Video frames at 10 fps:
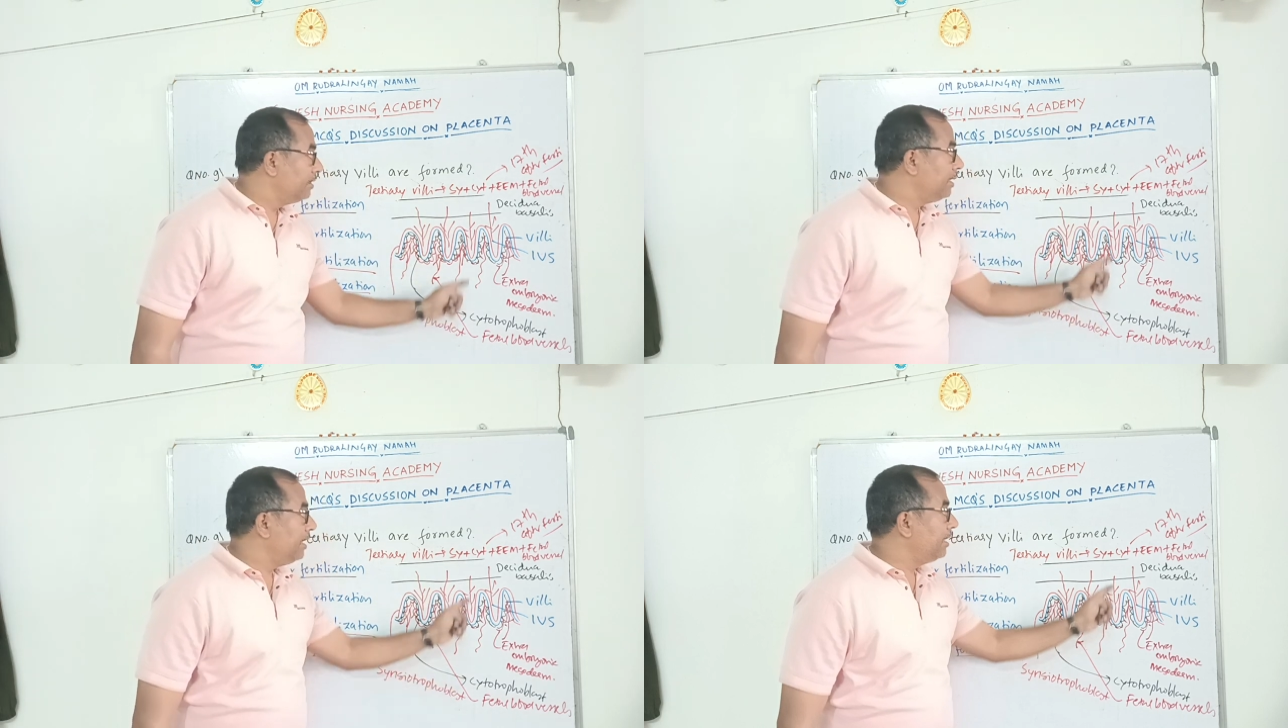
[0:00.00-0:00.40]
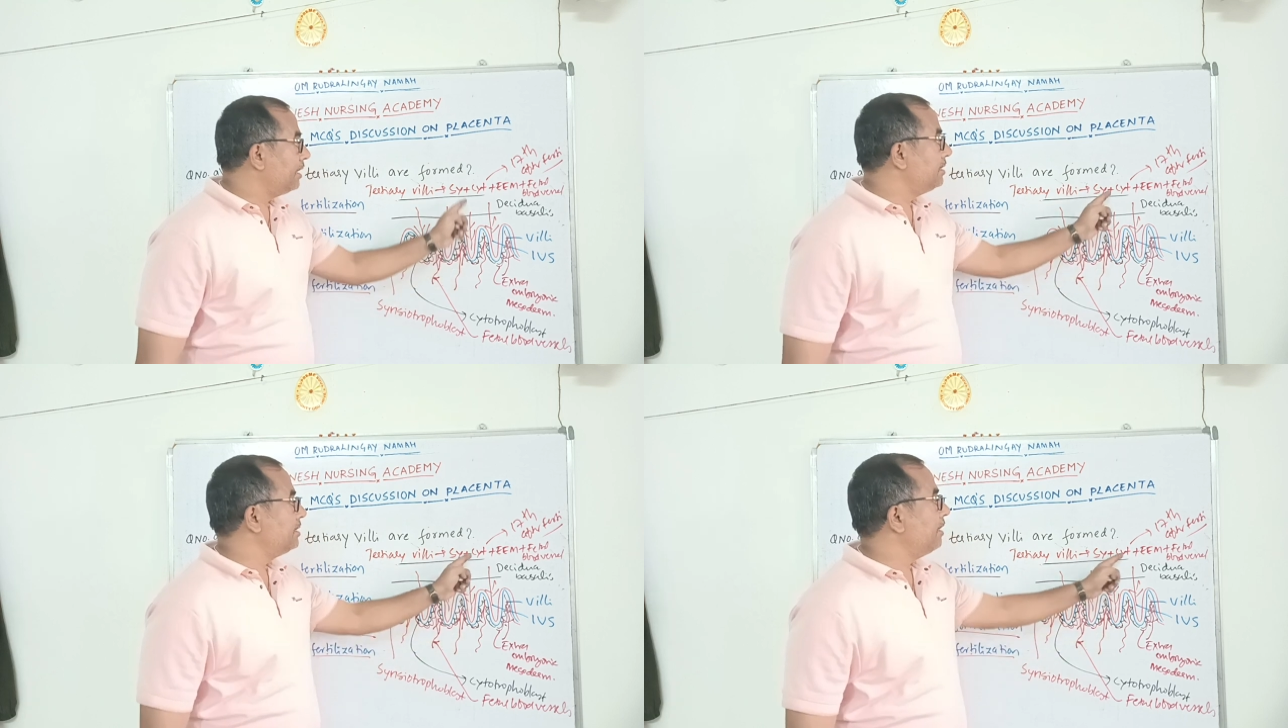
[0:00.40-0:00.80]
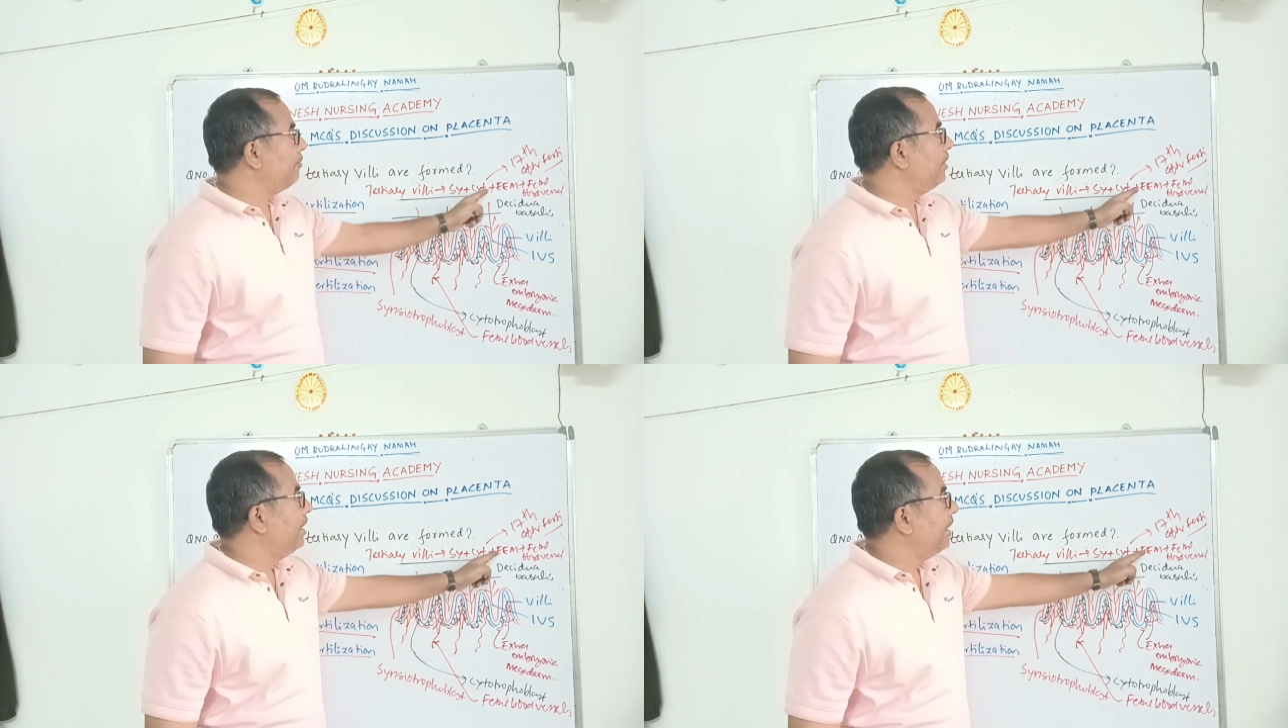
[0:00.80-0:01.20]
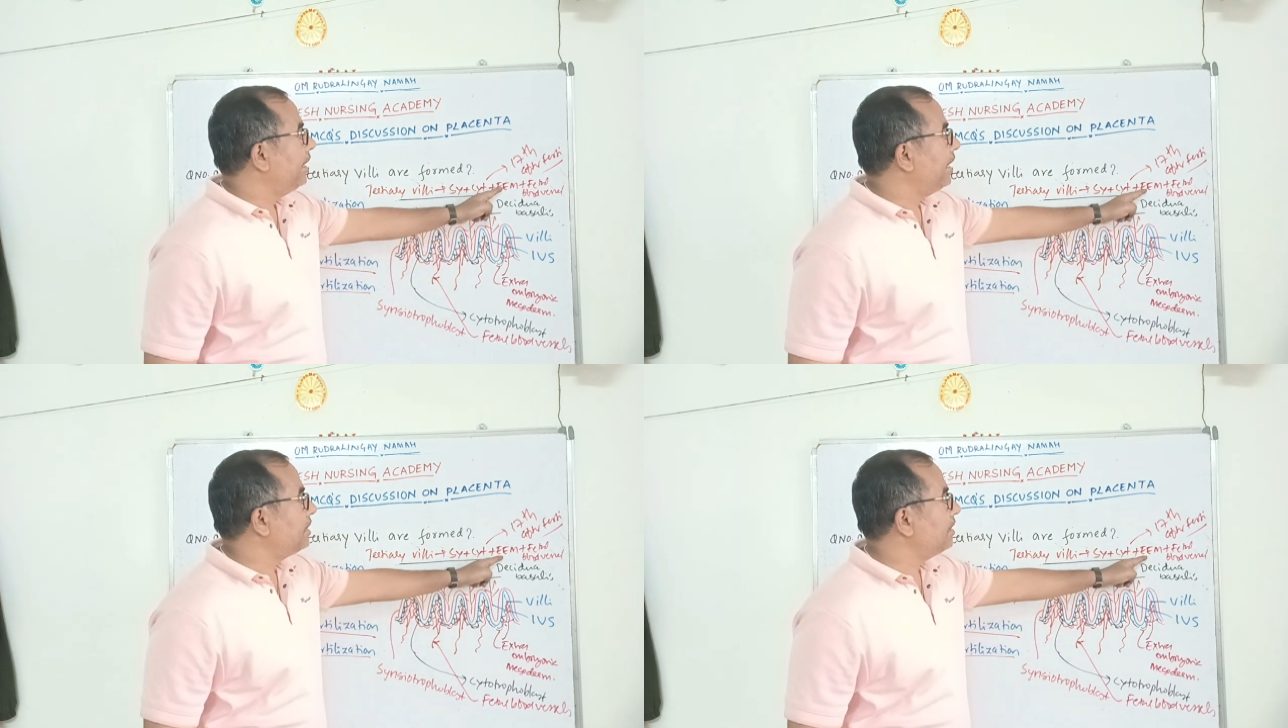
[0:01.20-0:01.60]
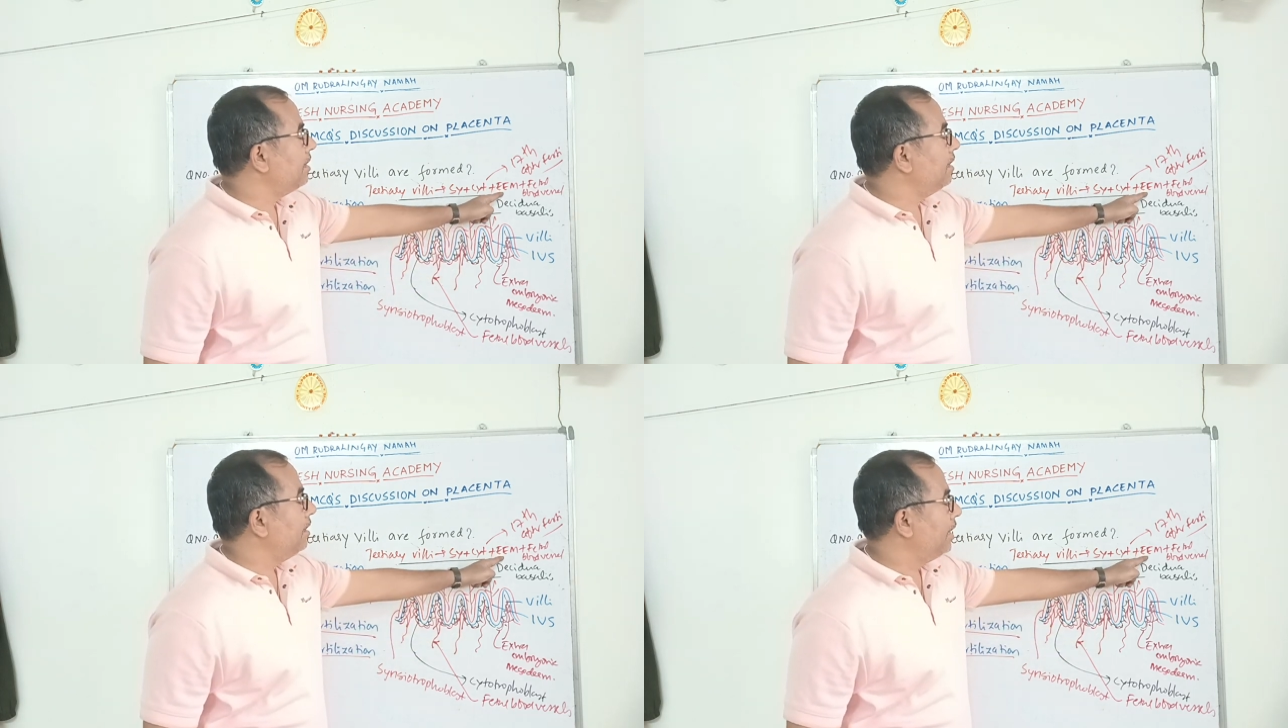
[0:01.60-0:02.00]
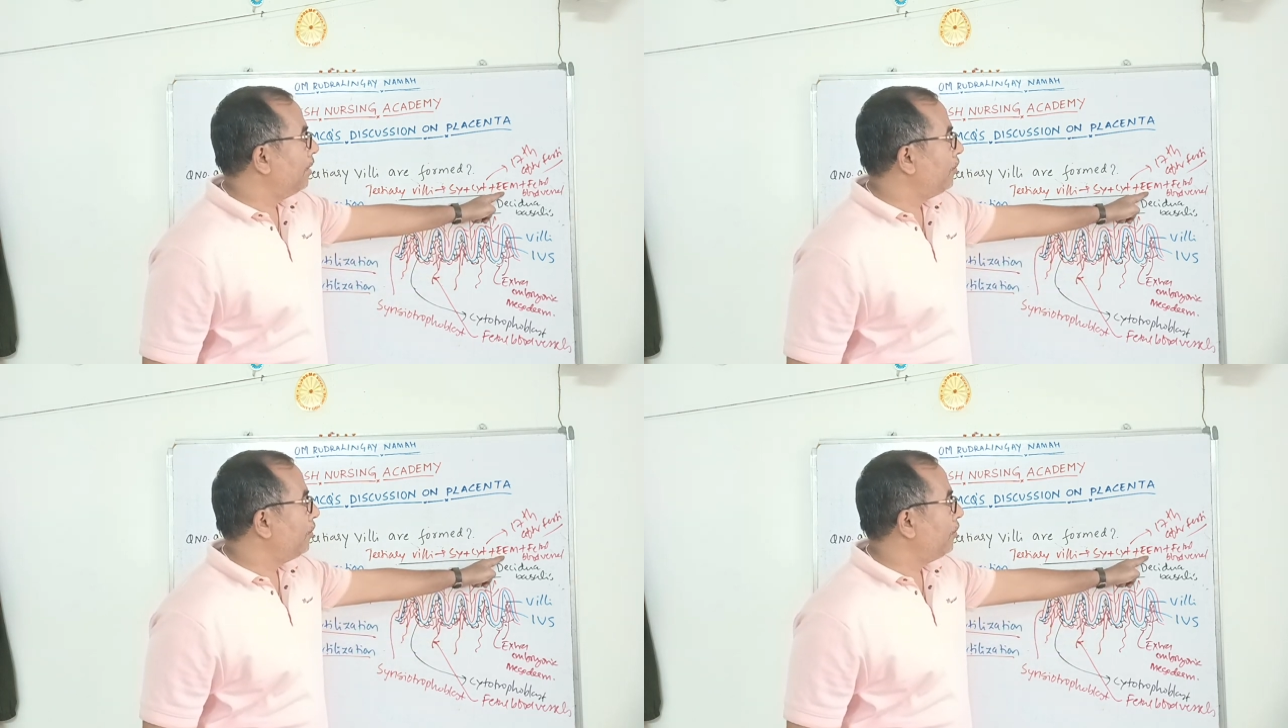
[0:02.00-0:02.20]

Then it consists of extra